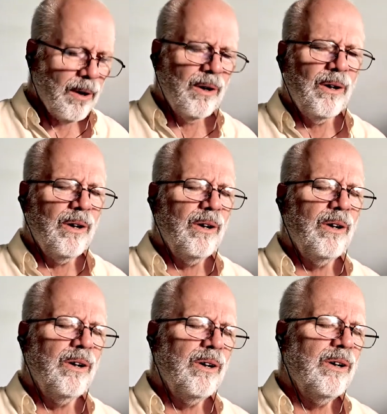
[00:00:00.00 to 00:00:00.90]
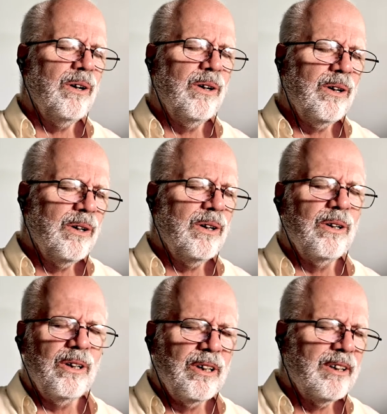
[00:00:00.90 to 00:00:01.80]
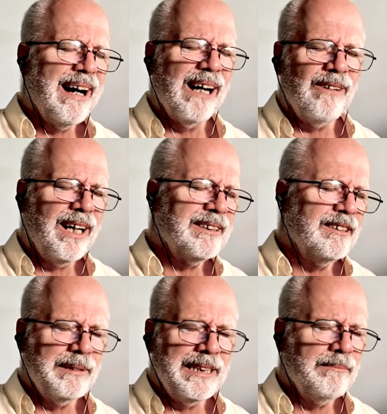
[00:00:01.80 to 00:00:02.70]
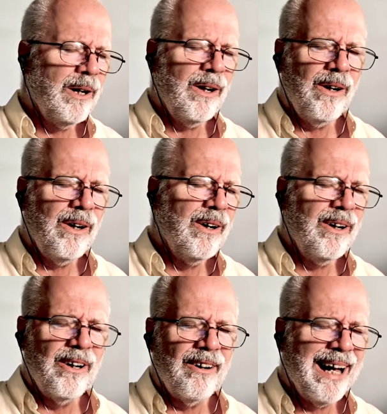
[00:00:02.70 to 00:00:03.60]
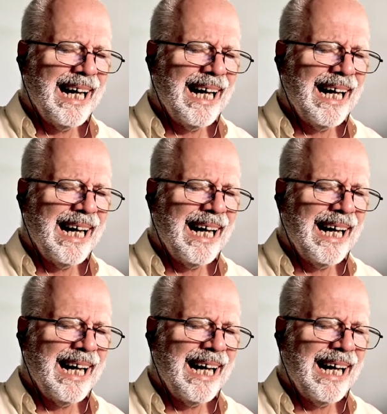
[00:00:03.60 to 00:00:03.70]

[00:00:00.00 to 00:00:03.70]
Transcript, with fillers: more. I want to be more.